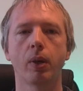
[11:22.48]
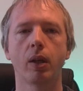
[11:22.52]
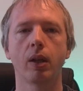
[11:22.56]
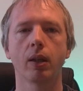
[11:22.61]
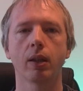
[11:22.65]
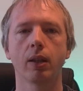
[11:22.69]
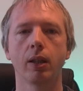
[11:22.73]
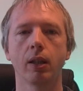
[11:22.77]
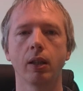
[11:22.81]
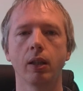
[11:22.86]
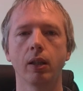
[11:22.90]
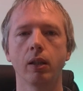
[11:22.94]

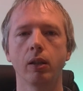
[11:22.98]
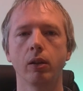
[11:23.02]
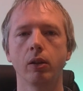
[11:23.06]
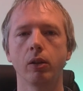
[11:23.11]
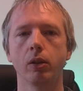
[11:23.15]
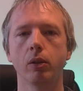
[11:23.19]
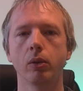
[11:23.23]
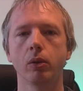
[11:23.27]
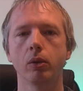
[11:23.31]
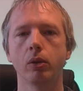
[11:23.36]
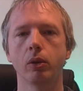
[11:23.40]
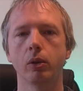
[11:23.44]
partly
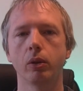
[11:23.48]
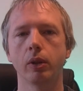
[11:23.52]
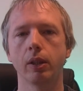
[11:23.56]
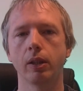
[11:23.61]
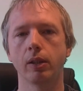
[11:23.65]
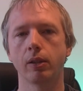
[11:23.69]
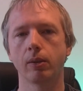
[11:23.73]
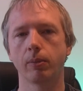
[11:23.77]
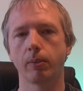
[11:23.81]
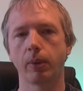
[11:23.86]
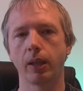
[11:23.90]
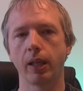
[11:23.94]
due to
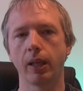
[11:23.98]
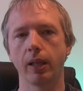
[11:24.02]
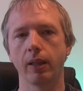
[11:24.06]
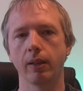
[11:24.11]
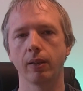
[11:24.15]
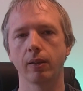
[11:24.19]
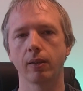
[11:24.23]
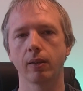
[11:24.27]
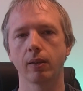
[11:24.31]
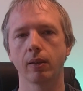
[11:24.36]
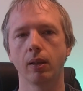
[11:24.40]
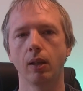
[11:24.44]
its
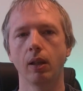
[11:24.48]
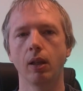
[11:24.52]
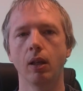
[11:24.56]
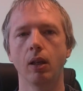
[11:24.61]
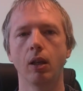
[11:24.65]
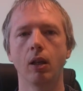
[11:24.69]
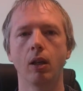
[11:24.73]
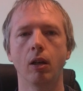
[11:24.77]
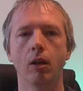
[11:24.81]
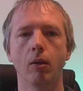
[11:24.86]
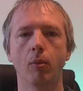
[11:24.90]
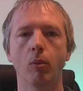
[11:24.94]
price
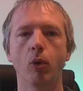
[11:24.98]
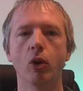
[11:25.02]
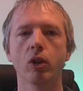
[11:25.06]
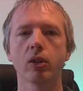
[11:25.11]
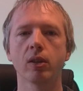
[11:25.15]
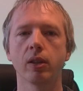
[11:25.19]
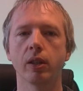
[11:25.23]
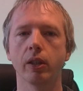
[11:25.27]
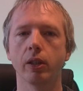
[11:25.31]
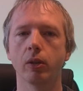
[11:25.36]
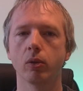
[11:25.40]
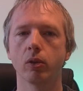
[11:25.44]

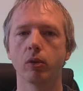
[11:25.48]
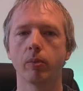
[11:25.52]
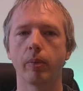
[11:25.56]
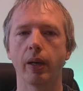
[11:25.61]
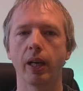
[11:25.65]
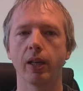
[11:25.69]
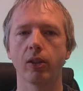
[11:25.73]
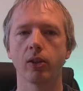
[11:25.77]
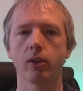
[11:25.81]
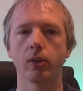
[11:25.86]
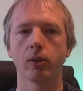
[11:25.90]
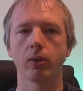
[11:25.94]
mostly used
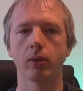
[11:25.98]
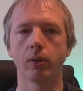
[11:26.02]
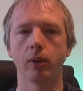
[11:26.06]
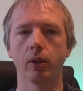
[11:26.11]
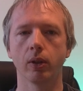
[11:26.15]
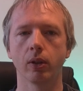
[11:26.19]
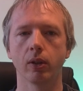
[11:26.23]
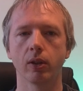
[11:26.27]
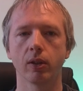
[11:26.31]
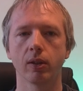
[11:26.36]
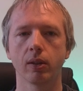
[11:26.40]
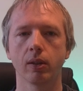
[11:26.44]
by
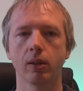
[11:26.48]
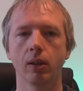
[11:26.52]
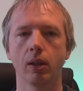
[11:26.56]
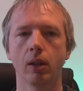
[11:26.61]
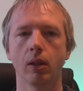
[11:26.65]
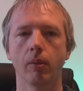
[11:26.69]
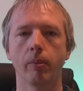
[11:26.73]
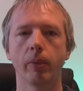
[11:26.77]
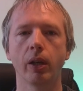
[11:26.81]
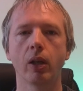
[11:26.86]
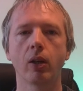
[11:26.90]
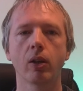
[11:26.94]
studios
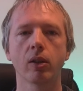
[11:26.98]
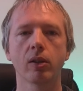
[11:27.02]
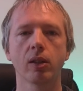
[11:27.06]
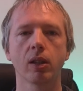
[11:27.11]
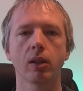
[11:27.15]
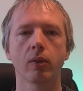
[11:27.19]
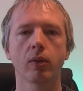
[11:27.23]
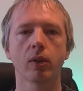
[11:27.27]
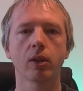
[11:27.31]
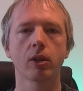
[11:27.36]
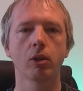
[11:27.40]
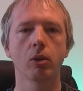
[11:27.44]
because
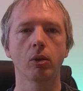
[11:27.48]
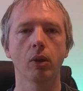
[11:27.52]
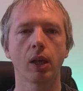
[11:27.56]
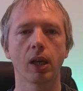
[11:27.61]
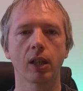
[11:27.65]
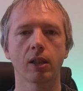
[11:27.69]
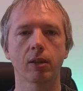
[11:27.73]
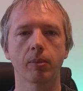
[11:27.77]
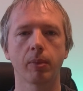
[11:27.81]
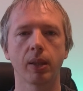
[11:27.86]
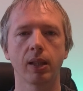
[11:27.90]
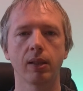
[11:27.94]
it was too
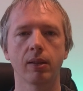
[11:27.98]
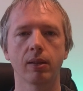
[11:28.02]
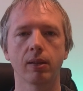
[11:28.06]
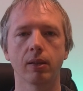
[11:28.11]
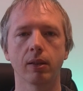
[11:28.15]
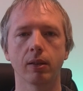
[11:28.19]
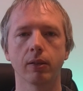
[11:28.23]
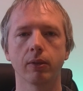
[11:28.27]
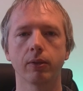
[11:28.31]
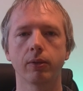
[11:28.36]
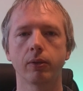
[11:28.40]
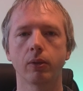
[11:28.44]

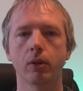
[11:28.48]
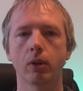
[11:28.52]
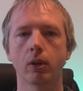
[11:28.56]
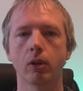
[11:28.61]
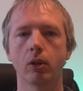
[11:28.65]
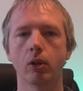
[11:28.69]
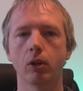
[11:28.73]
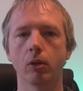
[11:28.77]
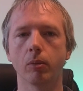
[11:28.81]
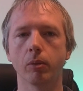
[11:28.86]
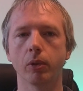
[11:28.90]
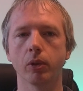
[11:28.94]
expensive for
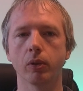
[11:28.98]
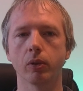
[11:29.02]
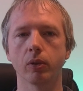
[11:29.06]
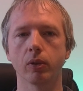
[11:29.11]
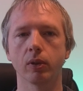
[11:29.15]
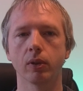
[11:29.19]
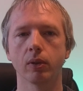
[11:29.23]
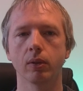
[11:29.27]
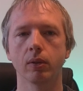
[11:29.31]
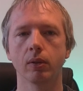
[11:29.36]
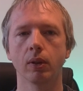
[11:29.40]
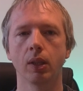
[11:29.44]
home
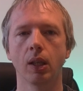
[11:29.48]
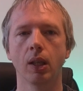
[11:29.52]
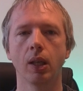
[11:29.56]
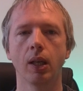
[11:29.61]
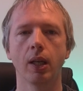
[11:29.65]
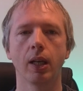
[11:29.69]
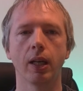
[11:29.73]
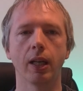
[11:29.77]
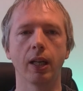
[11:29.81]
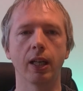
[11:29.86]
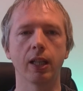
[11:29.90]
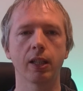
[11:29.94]
use,
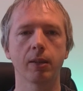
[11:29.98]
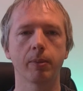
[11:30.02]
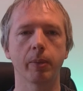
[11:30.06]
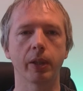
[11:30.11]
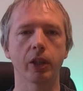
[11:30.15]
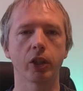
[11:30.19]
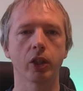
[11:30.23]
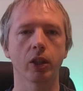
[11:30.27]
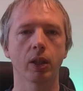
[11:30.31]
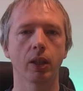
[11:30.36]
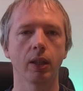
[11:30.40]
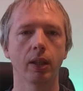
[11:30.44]

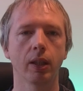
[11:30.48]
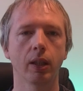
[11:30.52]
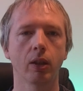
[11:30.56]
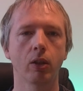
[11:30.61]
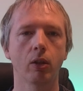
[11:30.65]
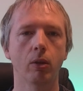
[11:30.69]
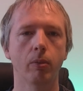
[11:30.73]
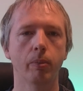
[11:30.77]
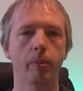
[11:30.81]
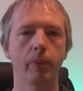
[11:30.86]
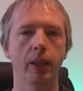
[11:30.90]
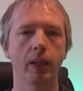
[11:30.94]
especially
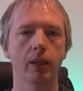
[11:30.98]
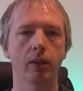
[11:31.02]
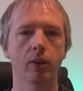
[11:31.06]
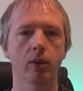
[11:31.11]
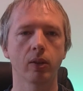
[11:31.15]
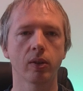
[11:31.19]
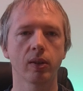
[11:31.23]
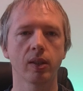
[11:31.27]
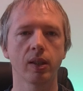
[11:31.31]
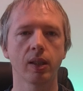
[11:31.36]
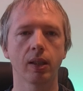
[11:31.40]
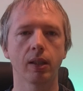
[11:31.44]
compared to
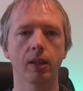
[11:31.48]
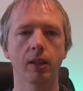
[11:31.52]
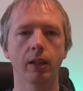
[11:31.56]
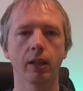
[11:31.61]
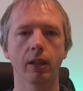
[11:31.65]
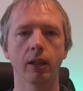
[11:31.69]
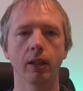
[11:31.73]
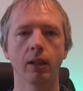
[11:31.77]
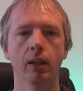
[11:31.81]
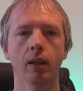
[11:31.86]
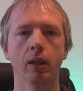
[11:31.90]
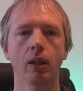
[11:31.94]

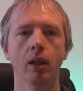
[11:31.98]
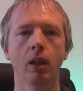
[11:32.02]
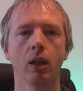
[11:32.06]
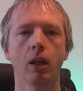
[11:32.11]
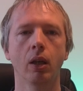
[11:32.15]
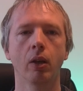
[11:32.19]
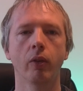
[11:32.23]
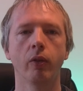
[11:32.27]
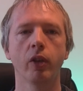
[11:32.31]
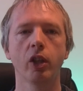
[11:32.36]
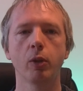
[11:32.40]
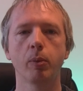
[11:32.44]
CD,
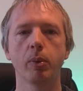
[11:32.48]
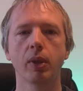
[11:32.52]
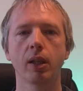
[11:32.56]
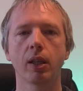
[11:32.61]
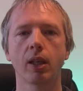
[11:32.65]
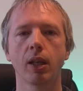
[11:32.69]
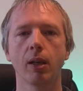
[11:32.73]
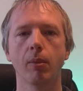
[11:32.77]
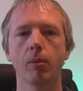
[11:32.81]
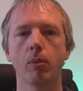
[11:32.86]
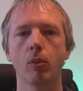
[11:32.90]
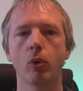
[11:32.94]
which
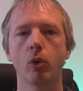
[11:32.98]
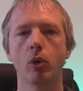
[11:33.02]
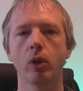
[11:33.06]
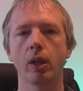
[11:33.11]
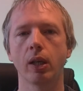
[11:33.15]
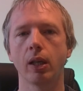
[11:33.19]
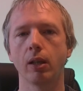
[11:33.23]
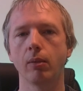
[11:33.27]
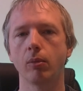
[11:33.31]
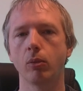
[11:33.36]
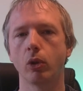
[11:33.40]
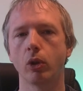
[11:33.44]
became more
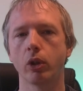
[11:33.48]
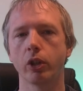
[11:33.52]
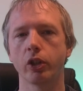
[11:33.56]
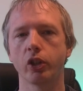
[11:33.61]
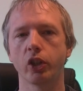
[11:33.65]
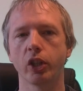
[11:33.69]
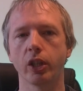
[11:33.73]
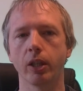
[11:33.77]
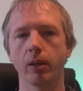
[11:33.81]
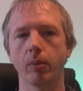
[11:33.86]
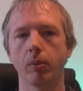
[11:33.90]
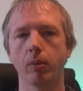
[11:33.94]
and more
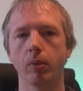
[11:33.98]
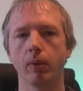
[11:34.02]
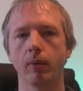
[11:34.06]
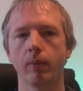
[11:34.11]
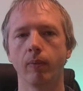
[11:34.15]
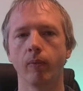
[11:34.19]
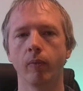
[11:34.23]
cheap.